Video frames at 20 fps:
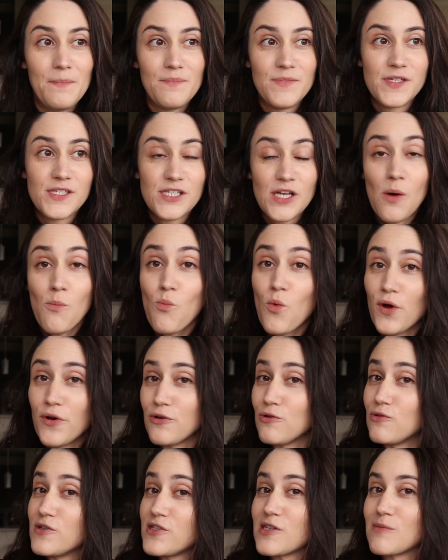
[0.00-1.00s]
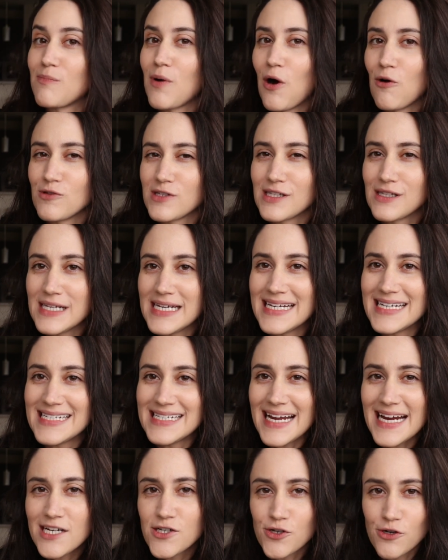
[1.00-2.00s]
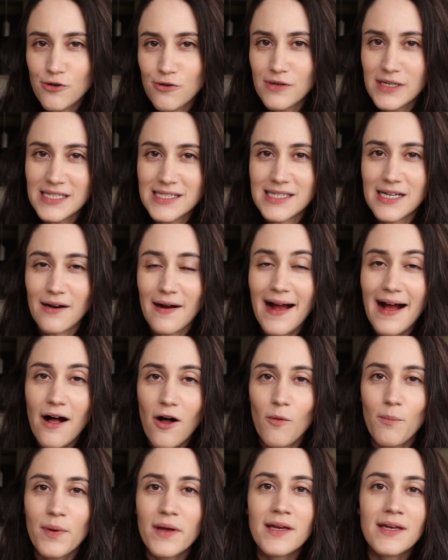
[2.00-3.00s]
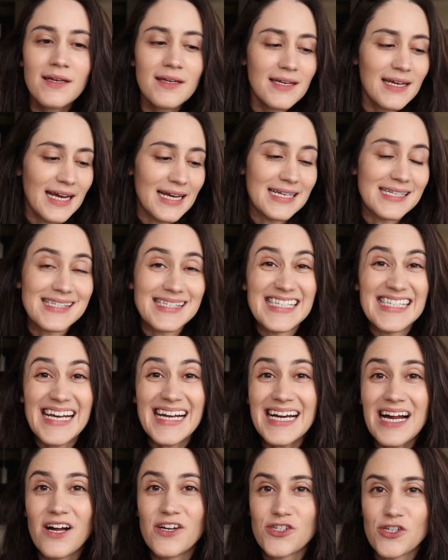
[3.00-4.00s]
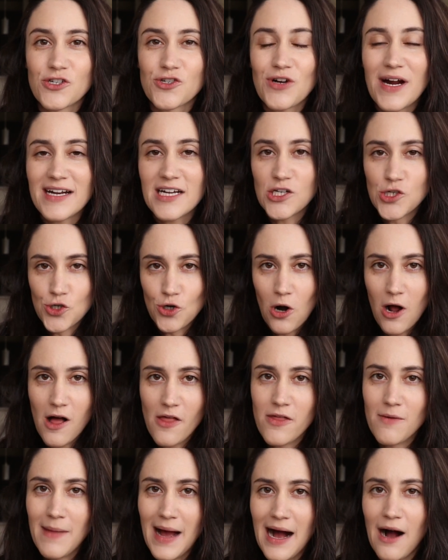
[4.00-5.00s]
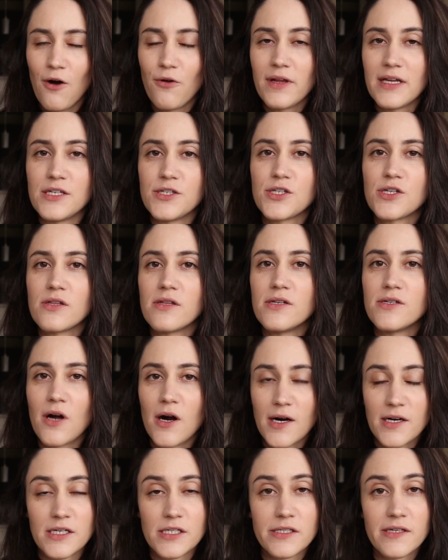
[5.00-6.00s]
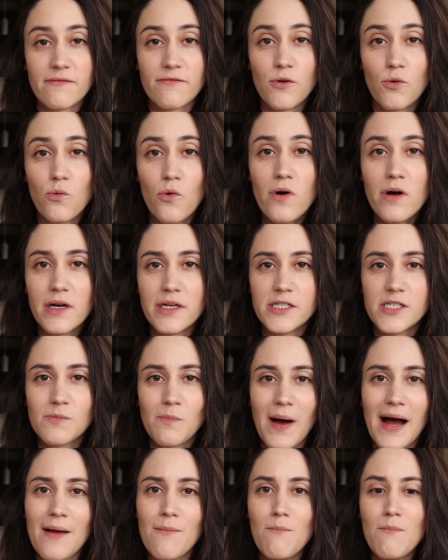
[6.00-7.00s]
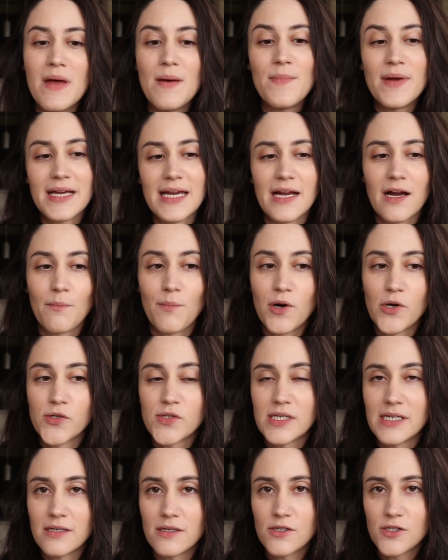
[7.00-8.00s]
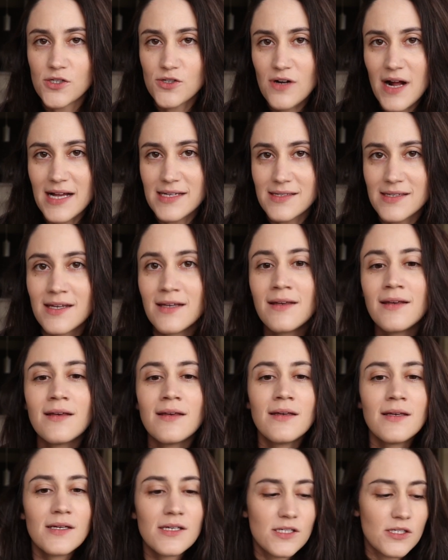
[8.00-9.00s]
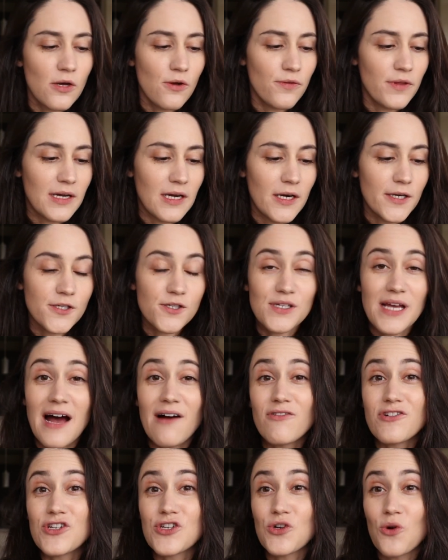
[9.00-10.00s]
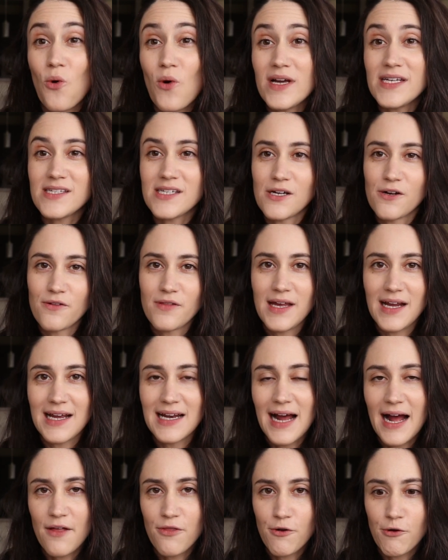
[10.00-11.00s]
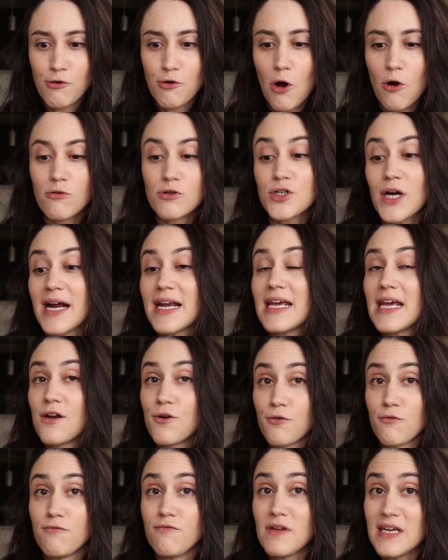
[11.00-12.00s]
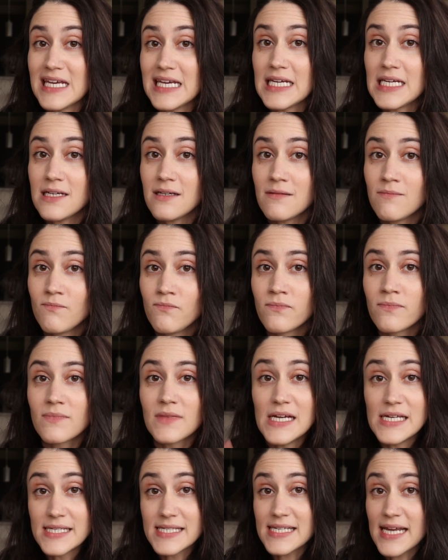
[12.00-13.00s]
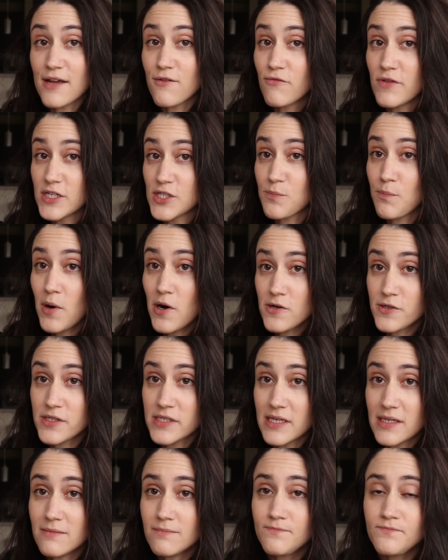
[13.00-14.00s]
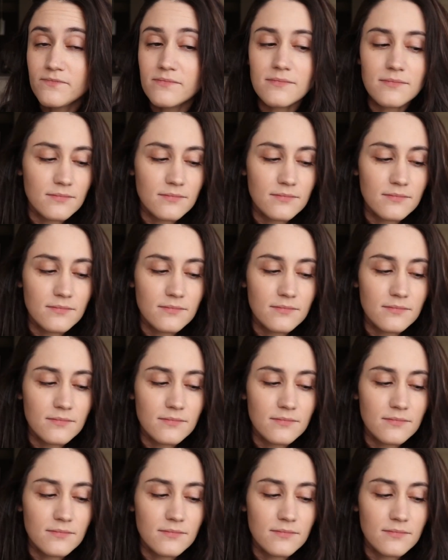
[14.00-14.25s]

someone who is supposedly in danger who needs their help, and it's the Night Hunter trying to draw them out into the darkness of the woods by mimicking a person in distress. So the characters have a choice here. They can either go try to intervene and save this person,